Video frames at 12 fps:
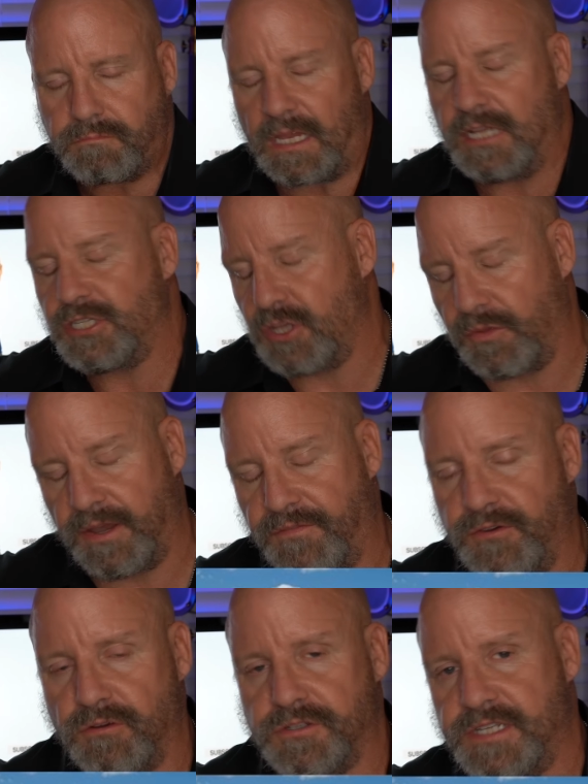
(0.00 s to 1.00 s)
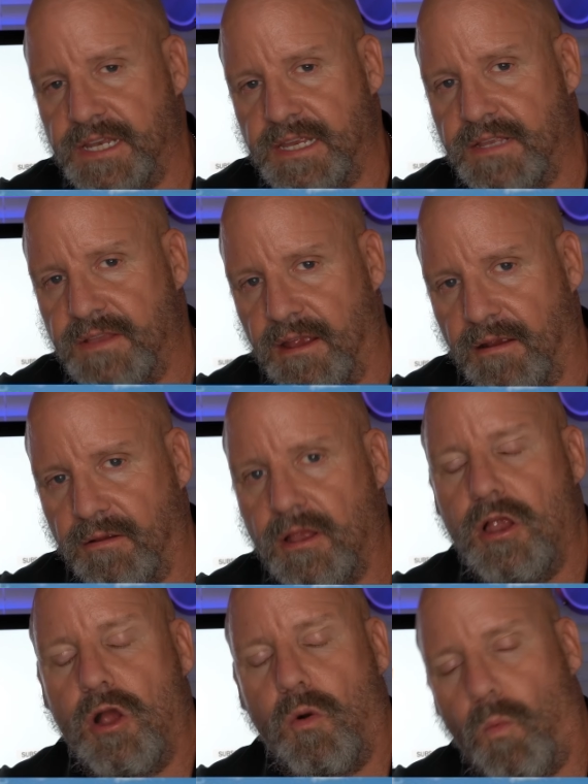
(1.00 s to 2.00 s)
So that if you're sitting there
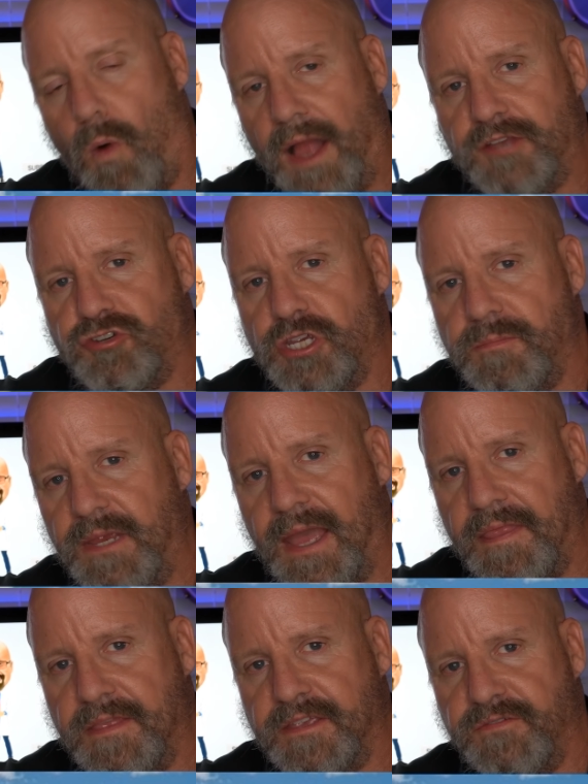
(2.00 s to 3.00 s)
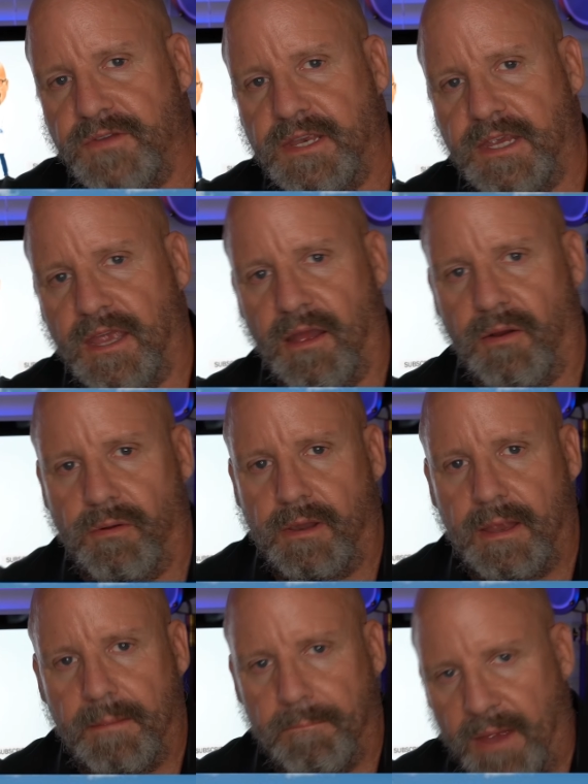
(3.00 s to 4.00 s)
watching me on this video,
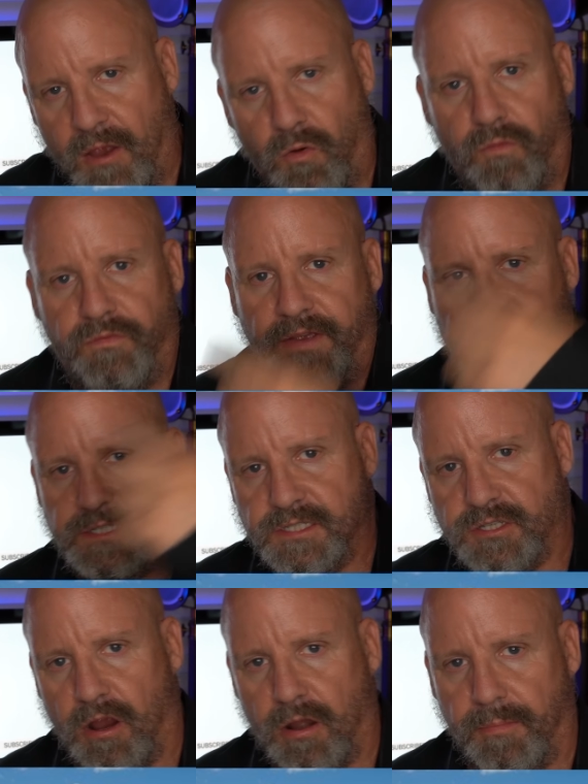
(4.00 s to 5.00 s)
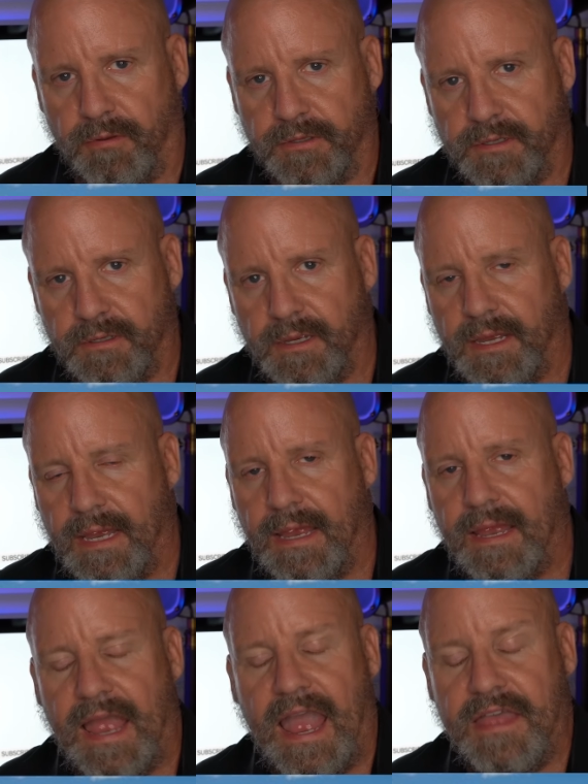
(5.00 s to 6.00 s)
my whole face is garbled.
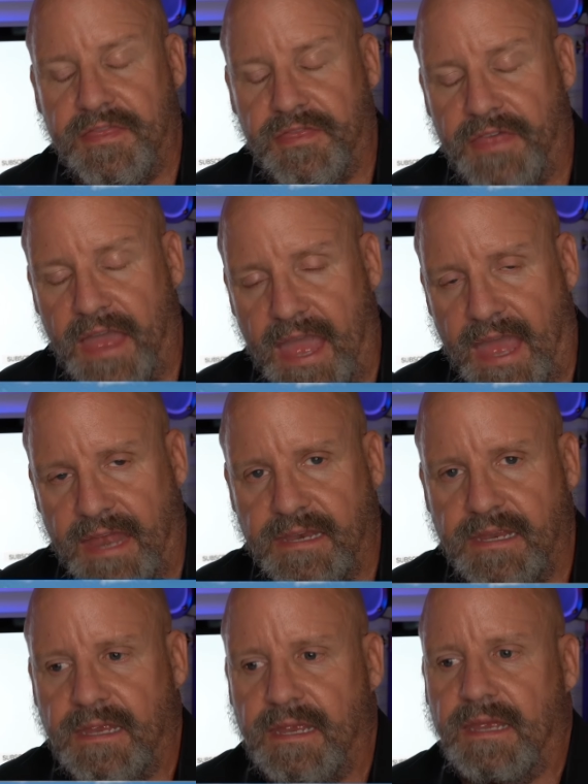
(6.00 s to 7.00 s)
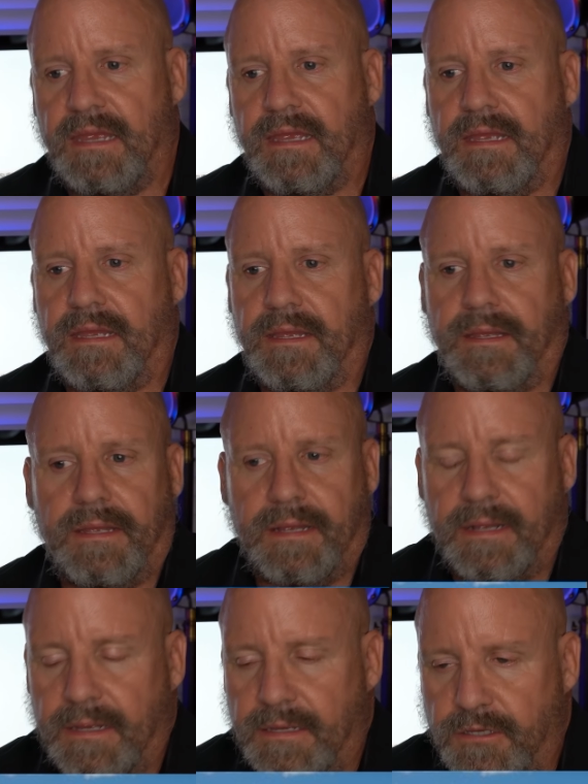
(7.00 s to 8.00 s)
And then
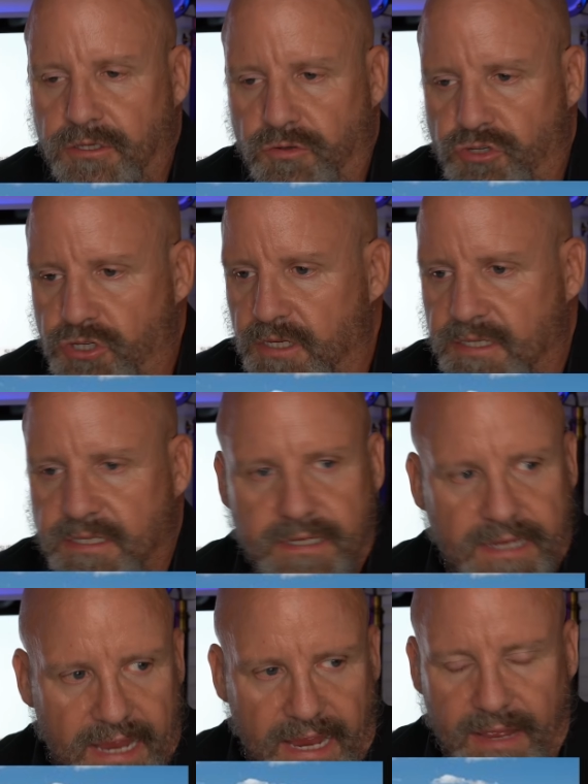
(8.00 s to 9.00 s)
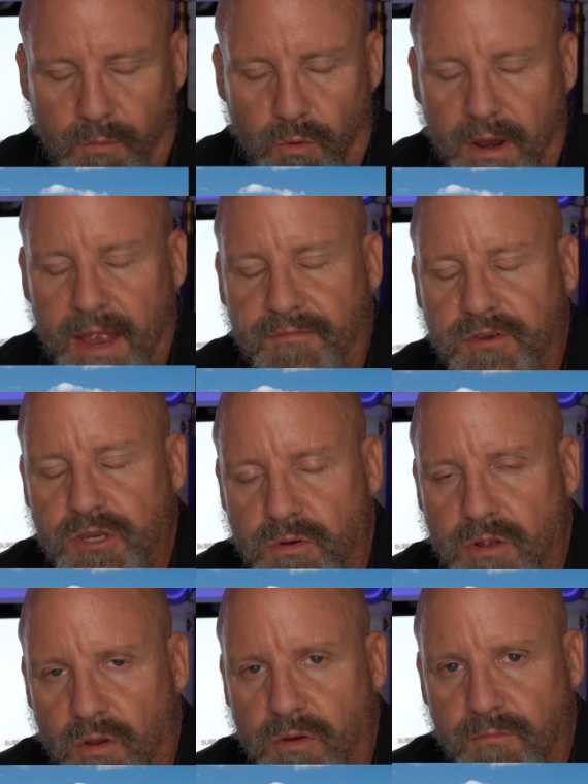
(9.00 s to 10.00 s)
you just can't, wherever you
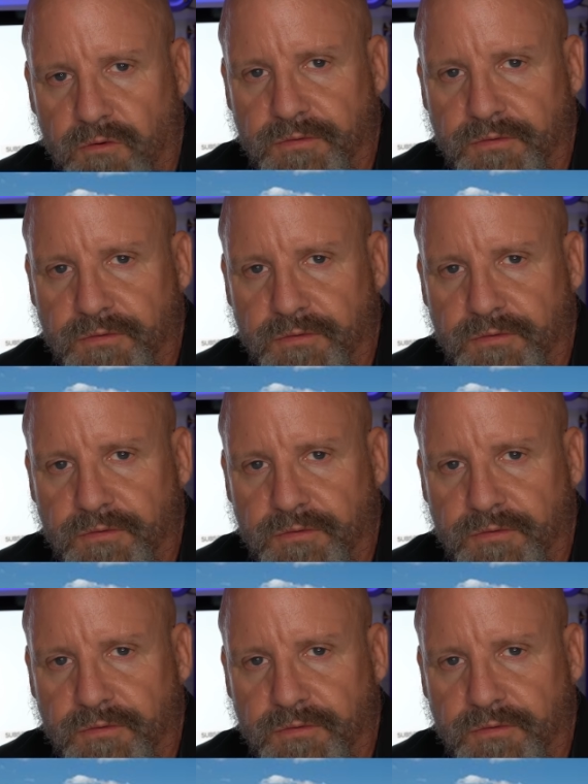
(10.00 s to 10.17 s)
go to move